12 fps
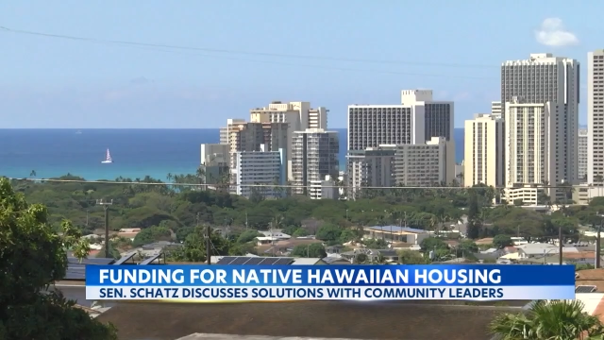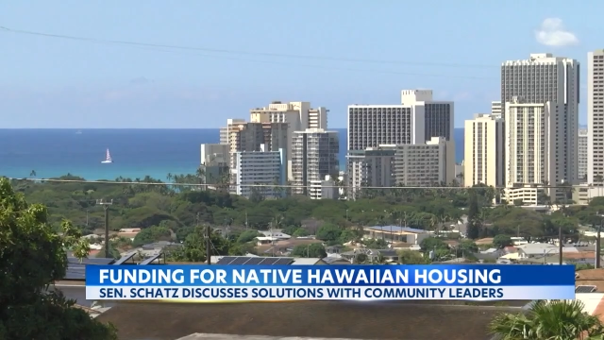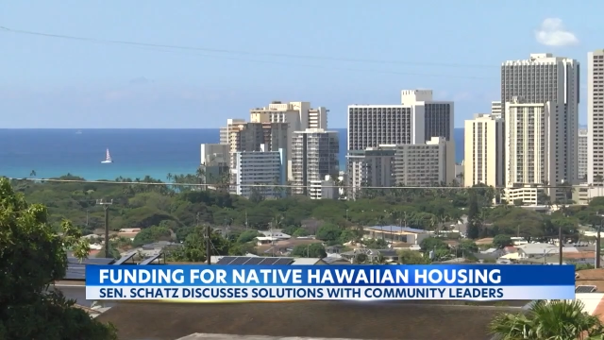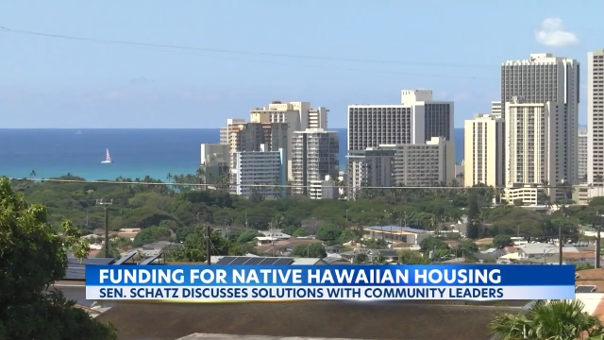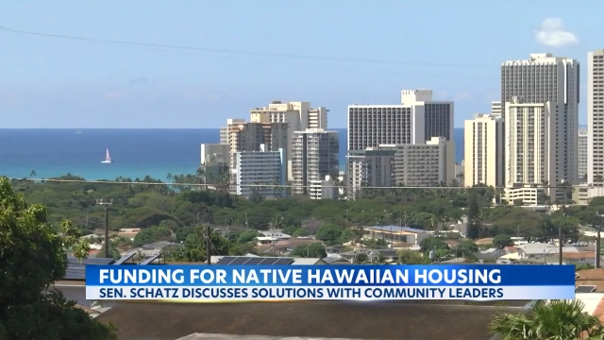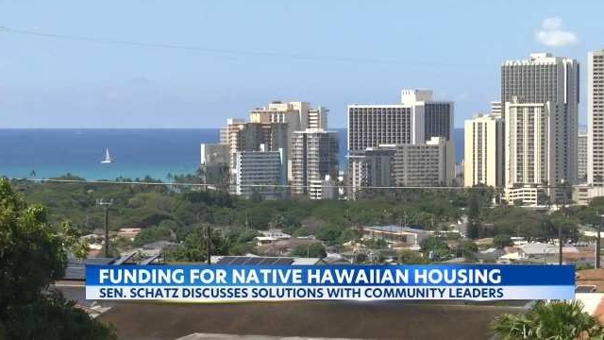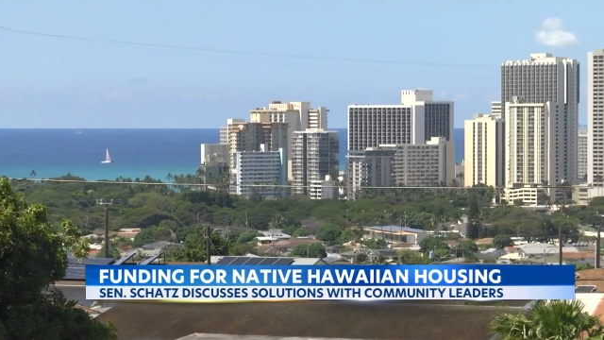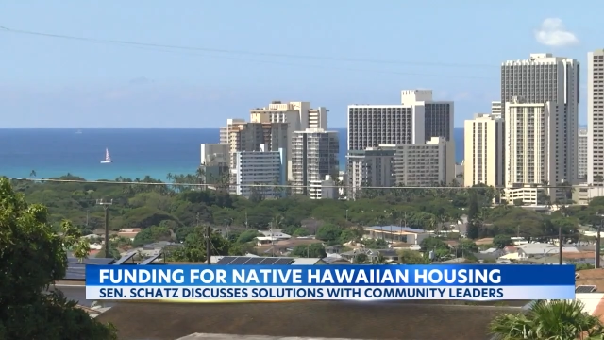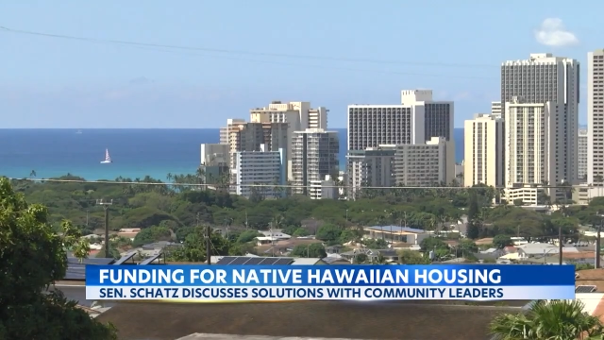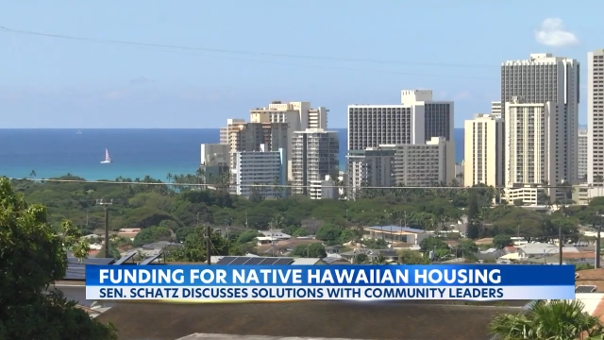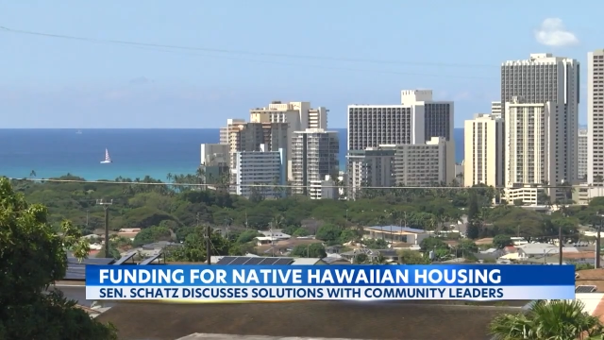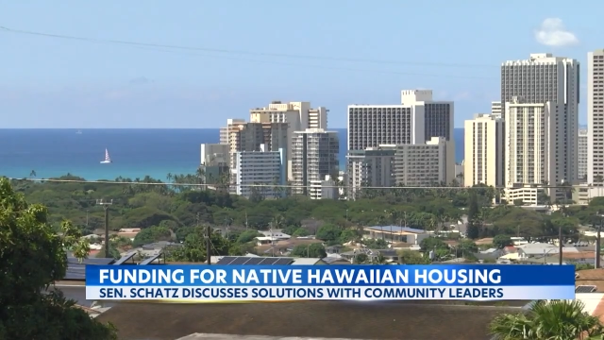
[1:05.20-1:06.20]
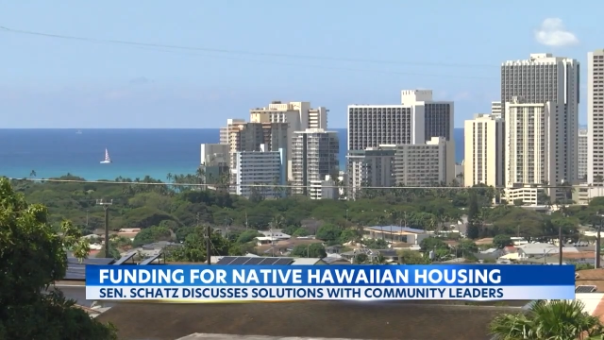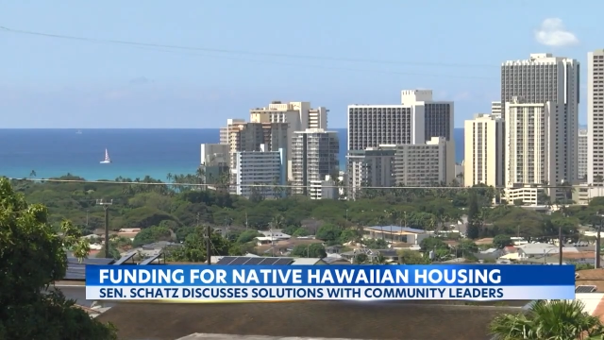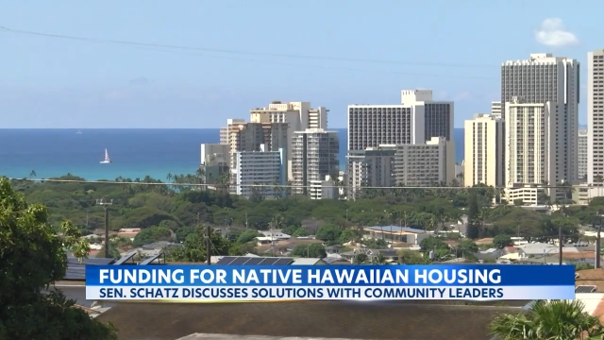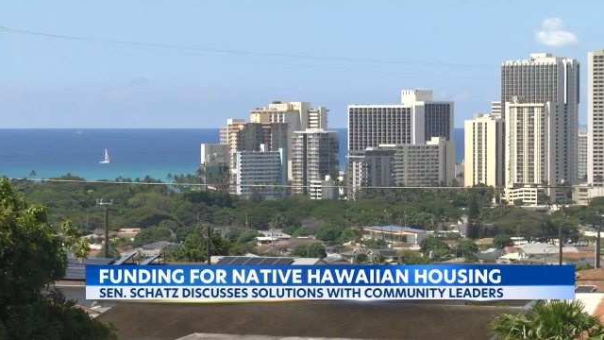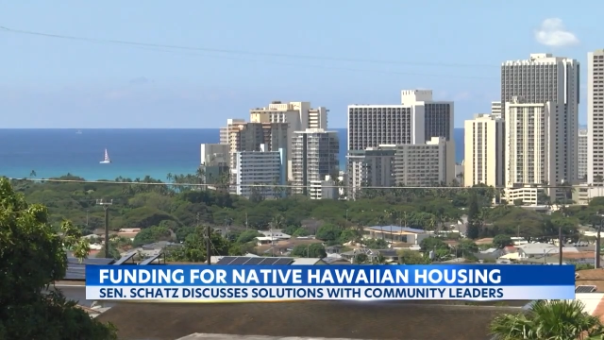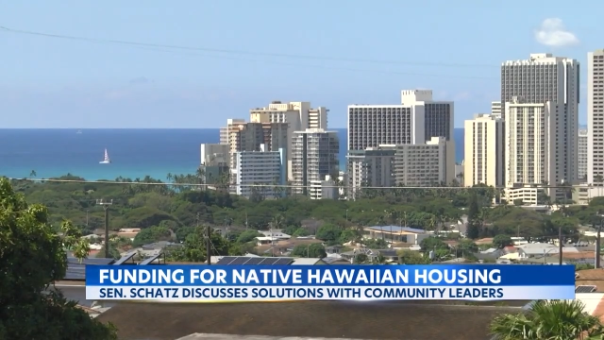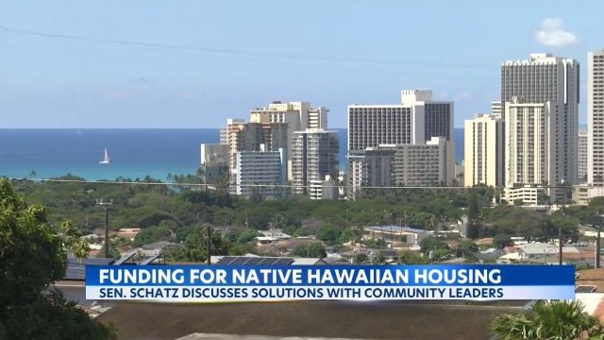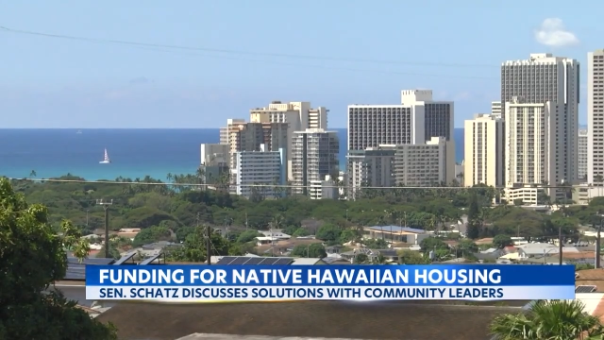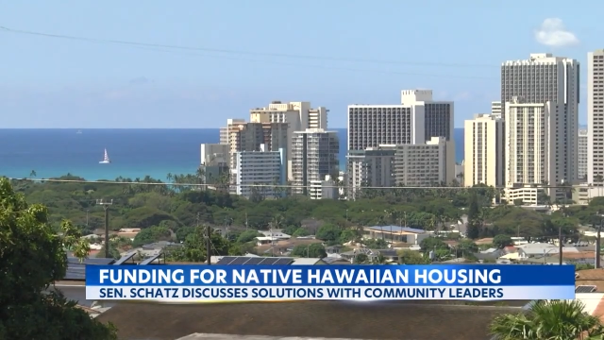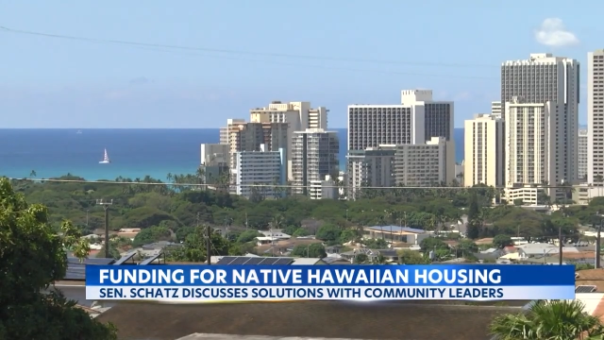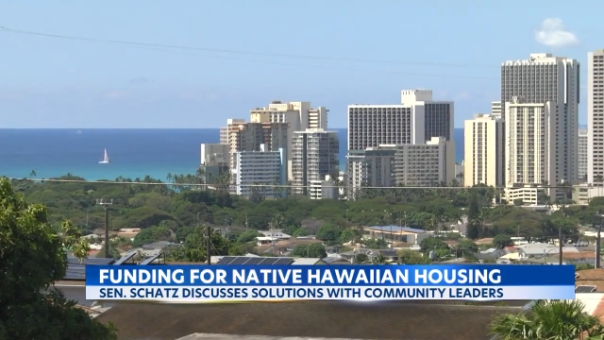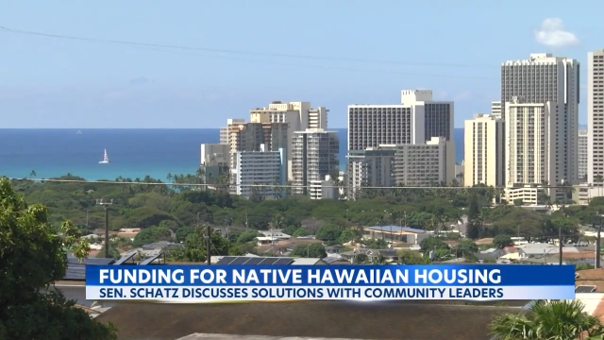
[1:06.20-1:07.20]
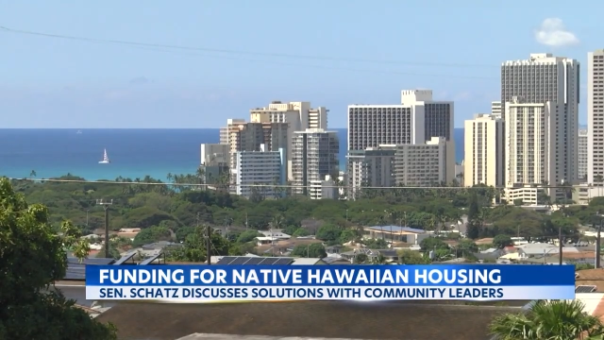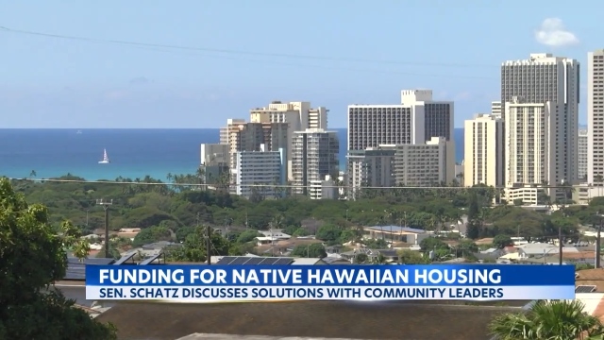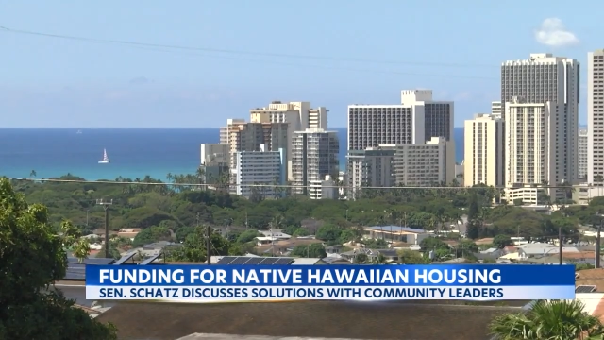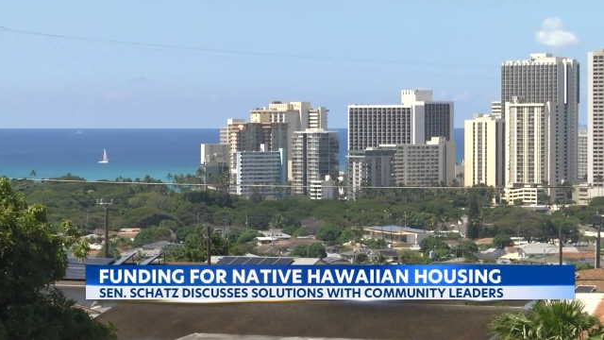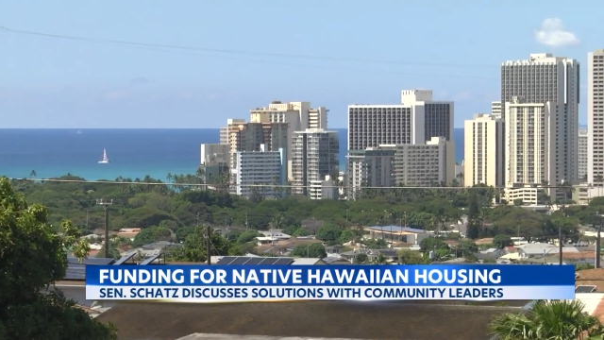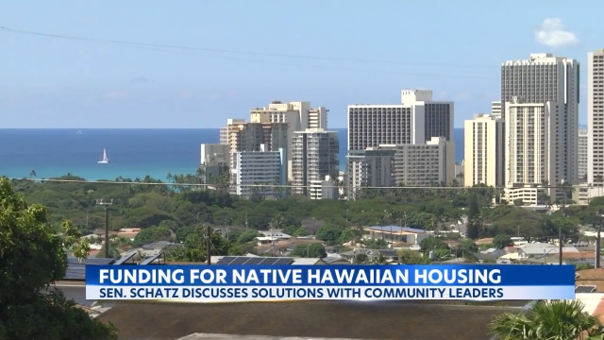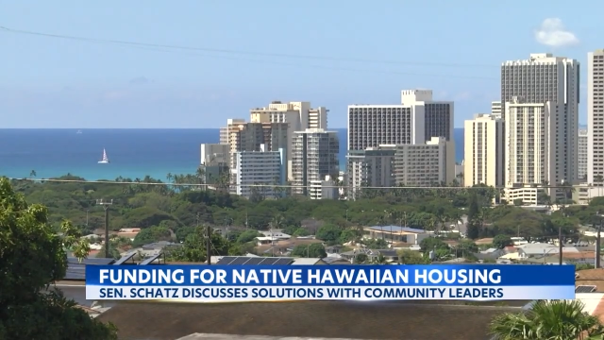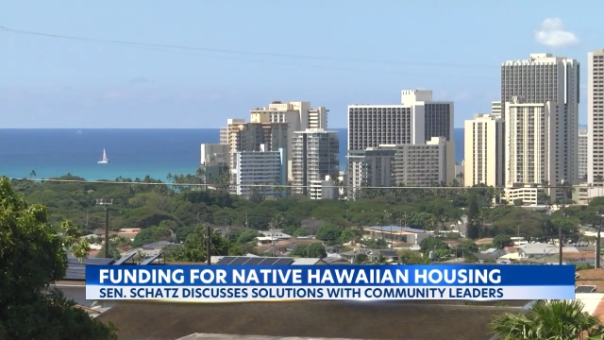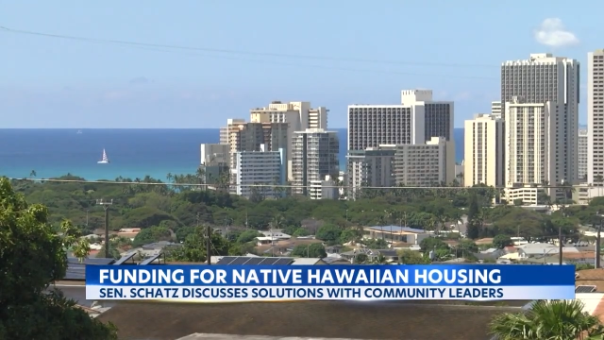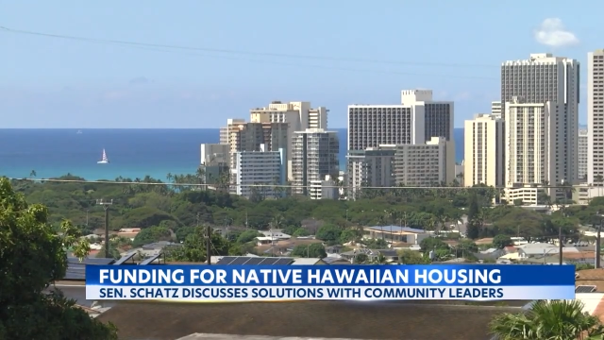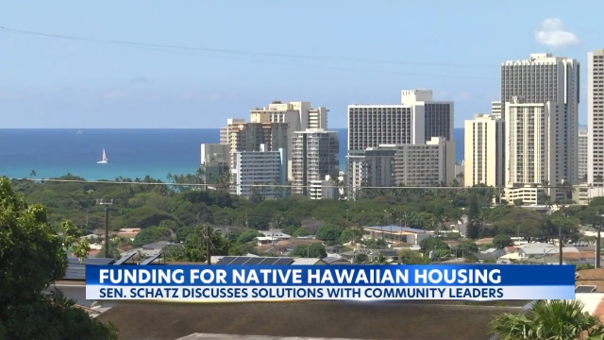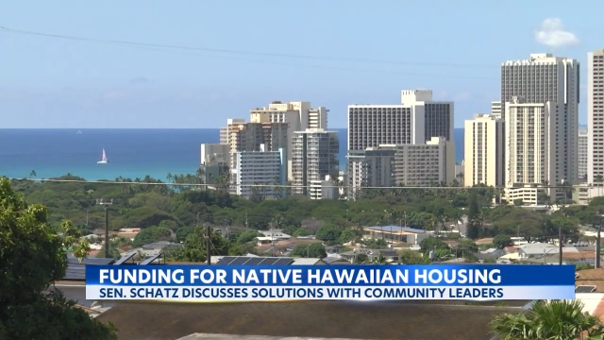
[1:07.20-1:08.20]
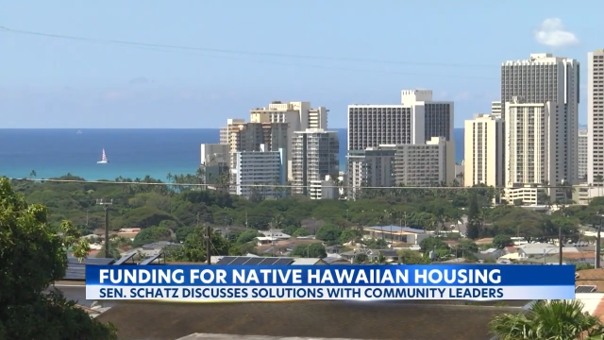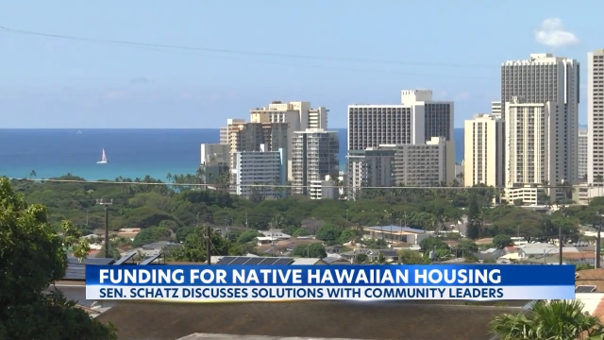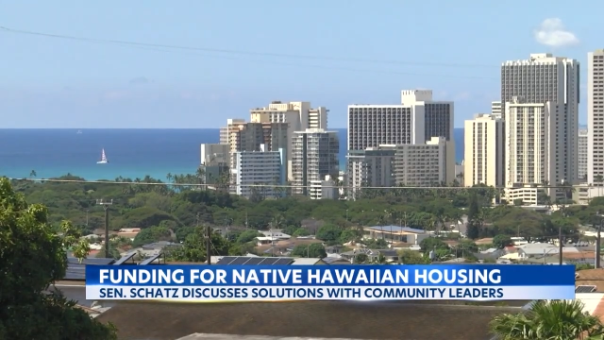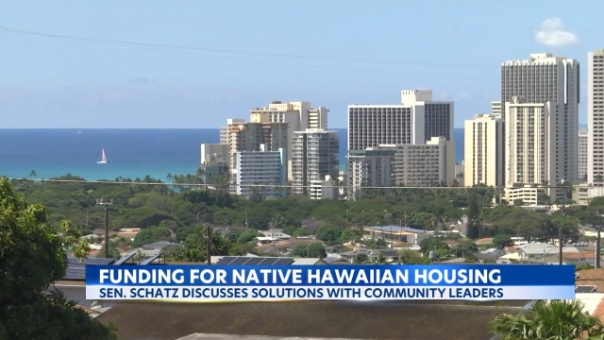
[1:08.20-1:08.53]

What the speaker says: [unreadable: no face in view]